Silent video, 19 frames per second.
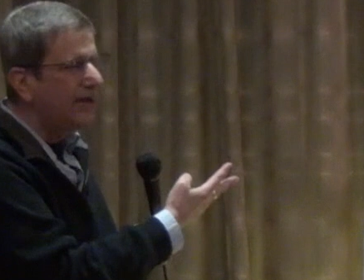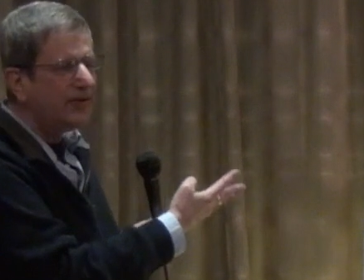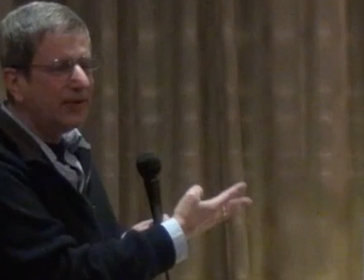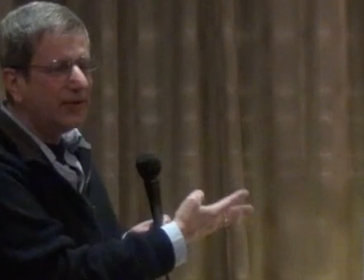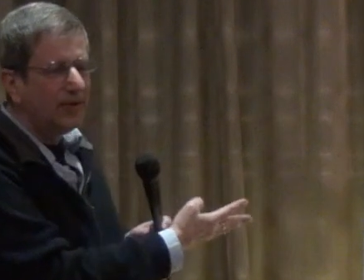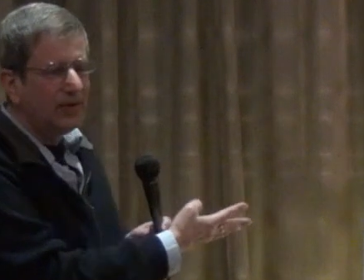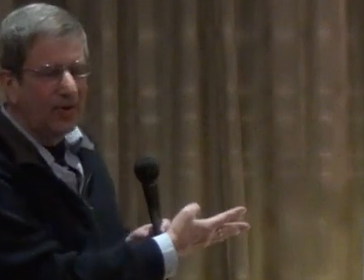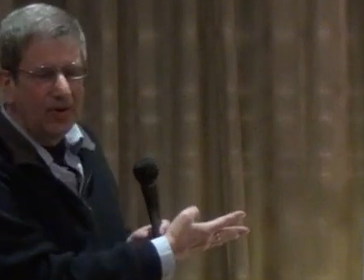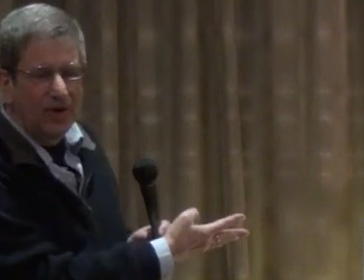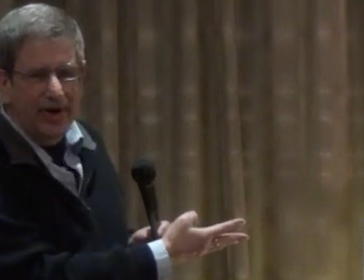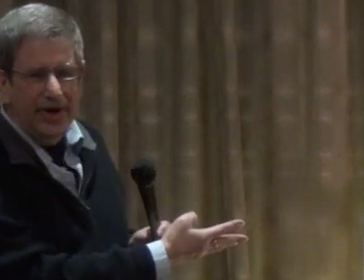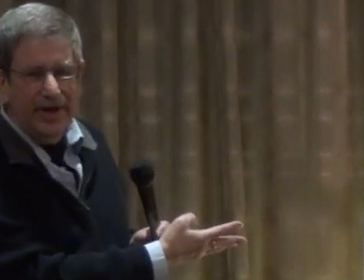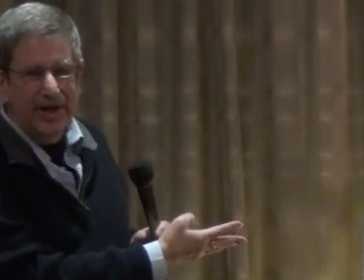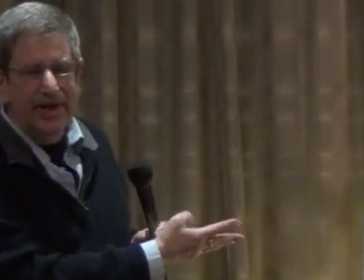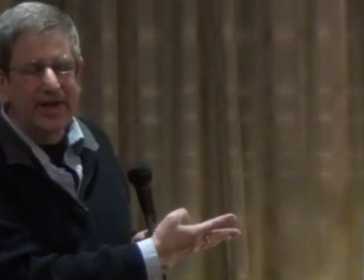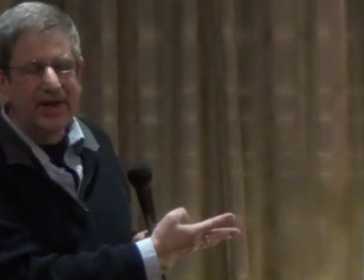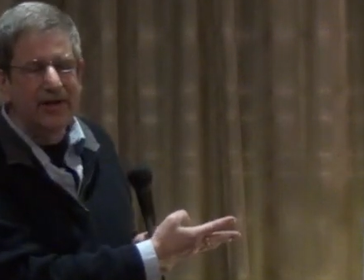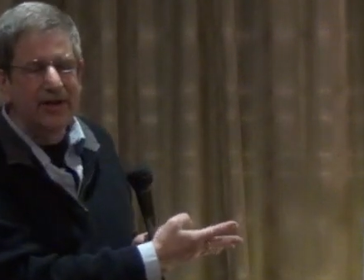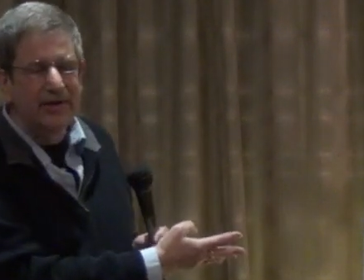the Lord
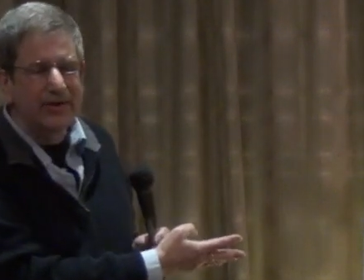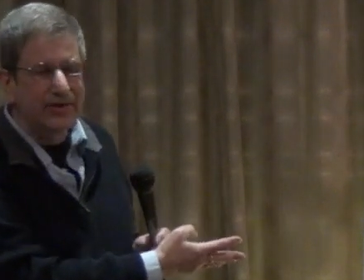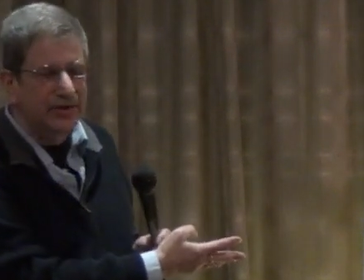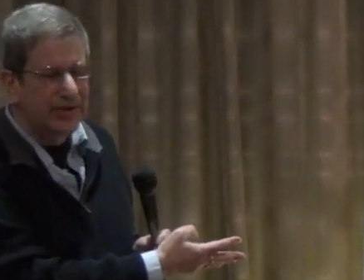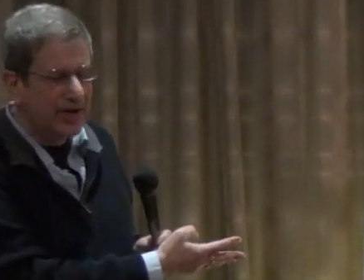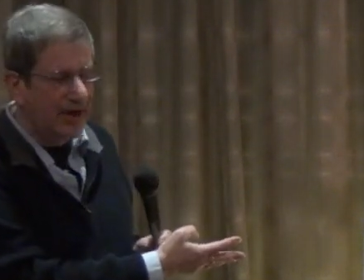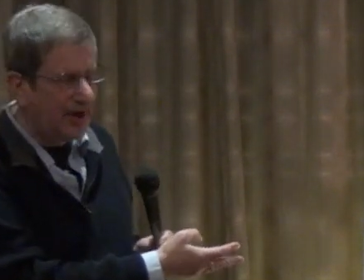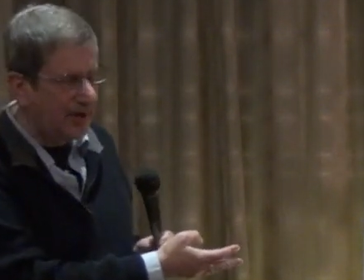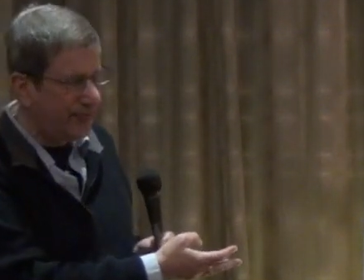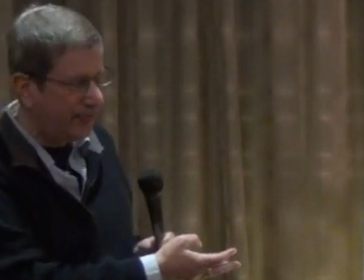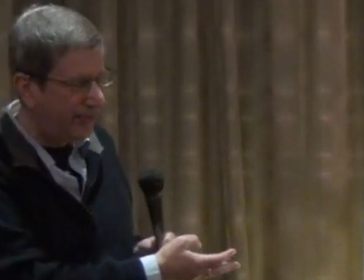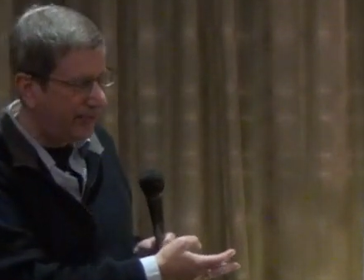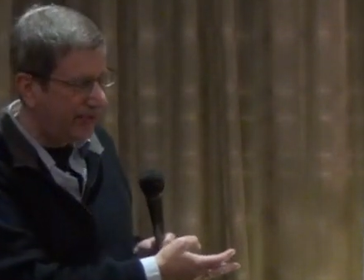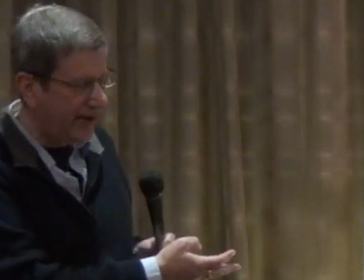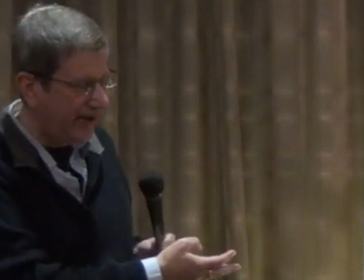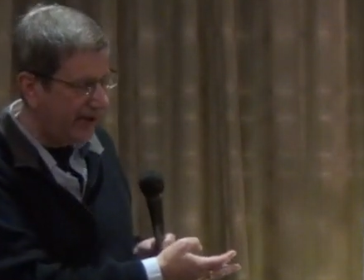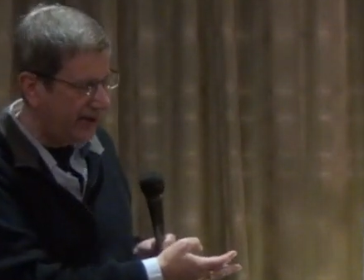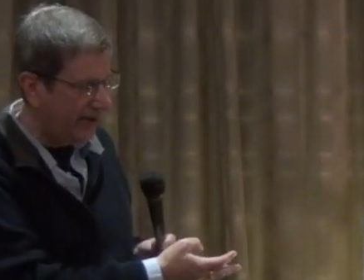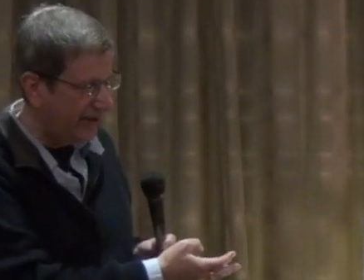hears our
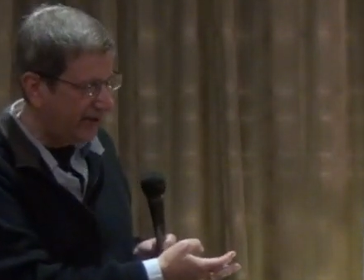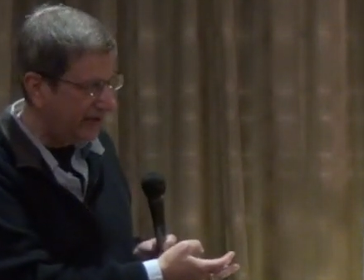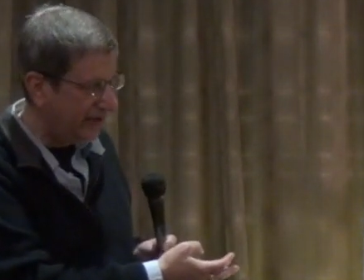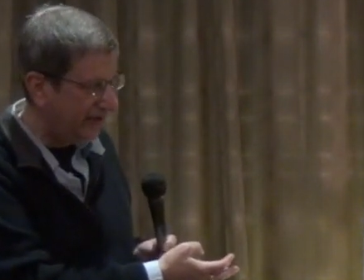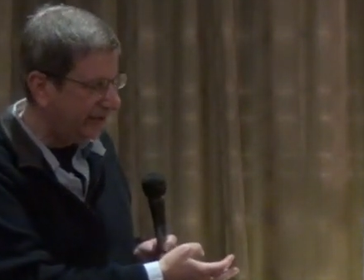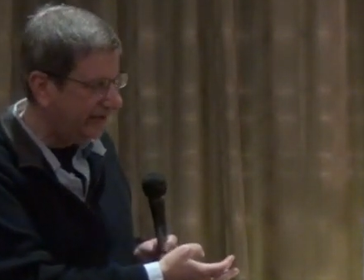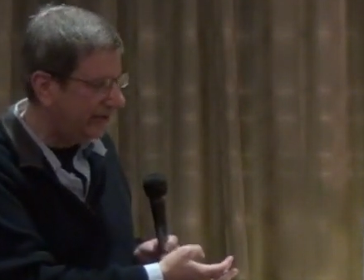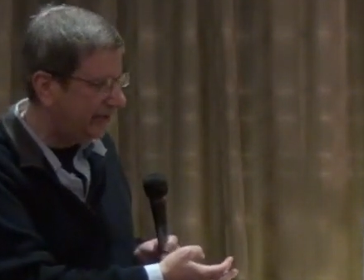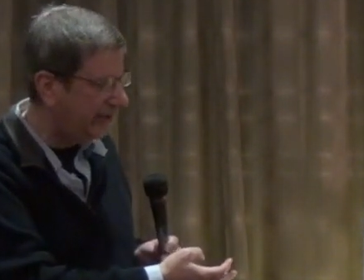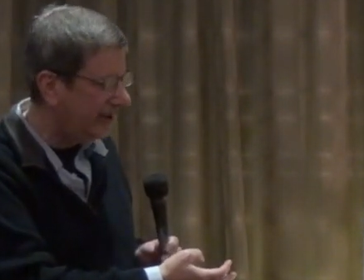prayers.